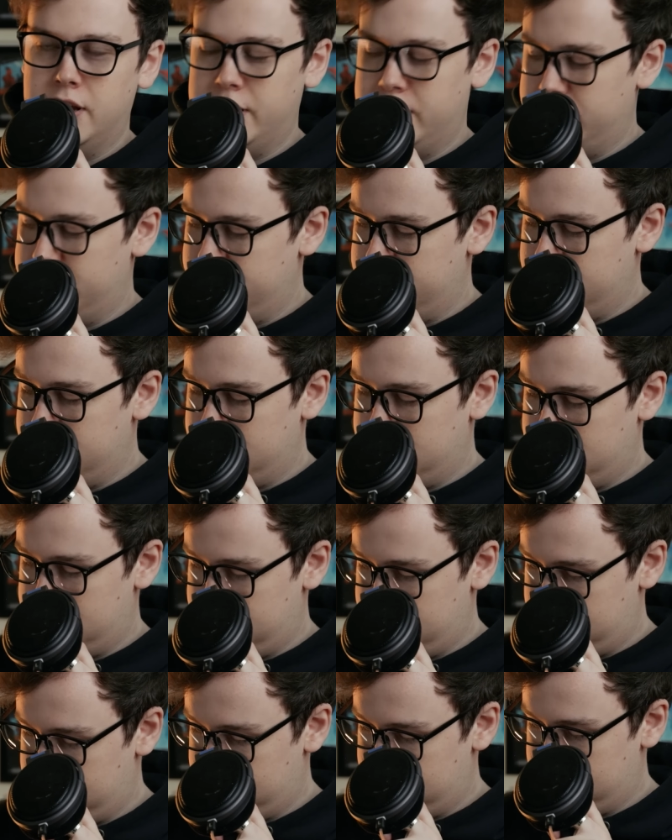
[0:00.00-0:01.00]
and uh,
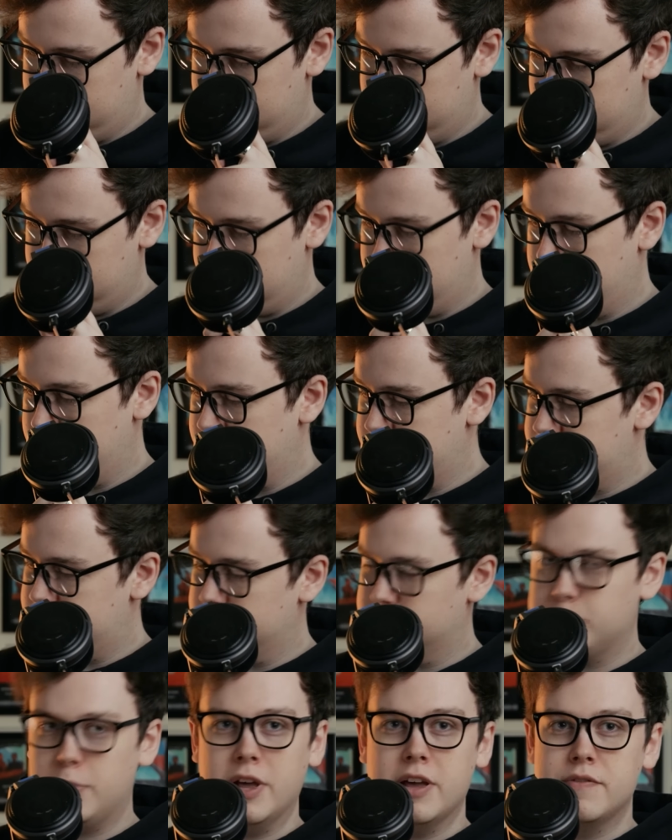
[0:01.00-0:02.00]
let's
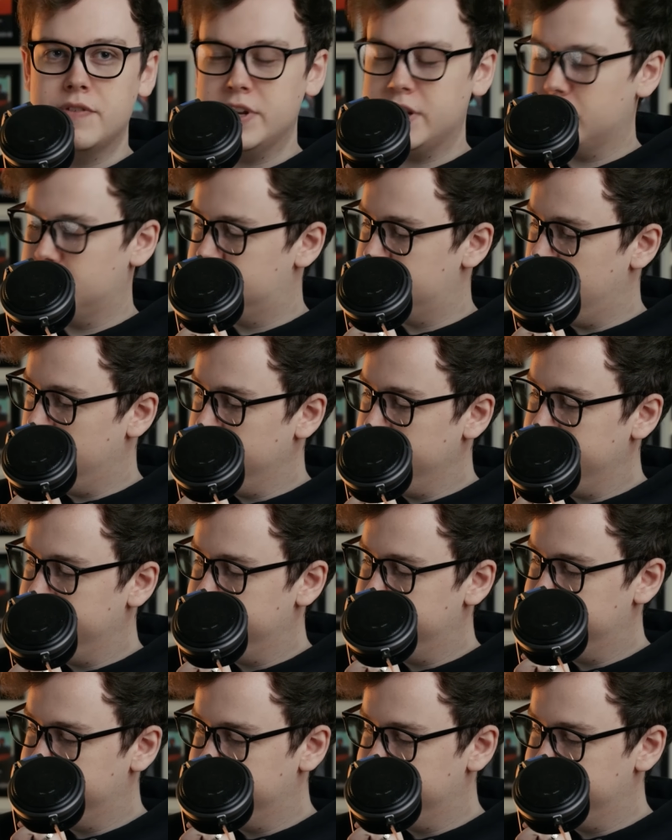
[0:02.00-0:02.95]
just play a video, shall we?